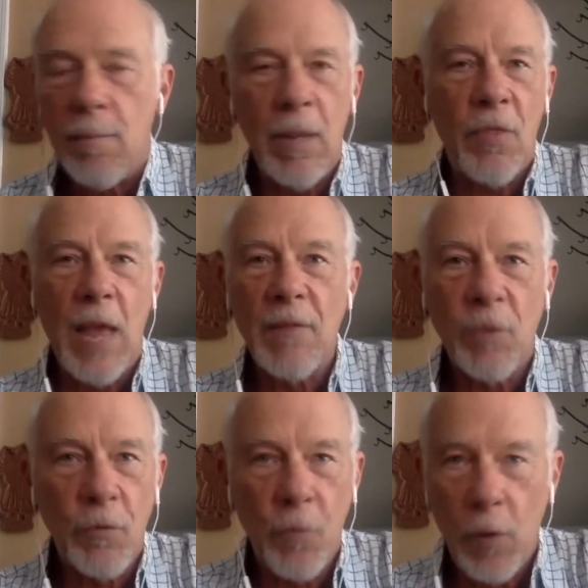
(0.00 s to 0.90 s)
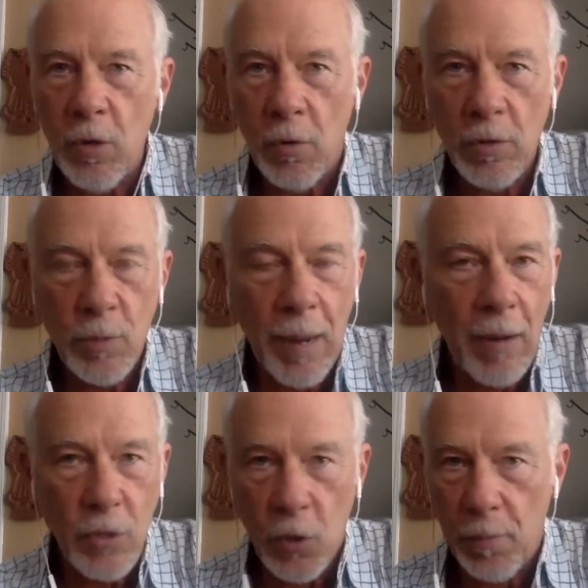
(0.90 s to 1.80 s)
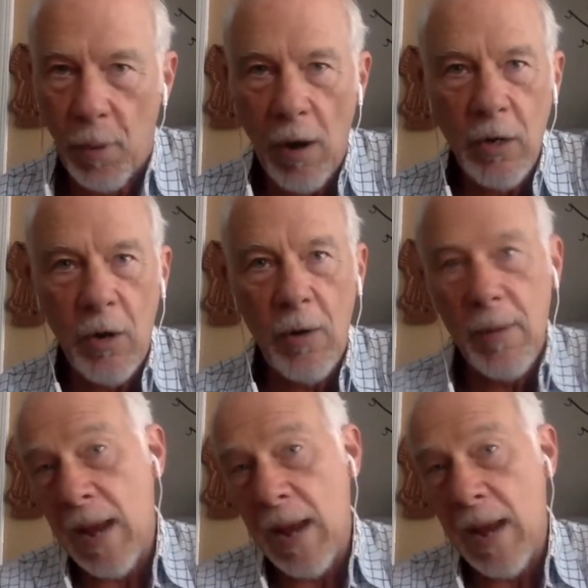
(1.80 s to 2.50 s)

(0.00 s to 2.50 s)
be thankful for your spouse or partner,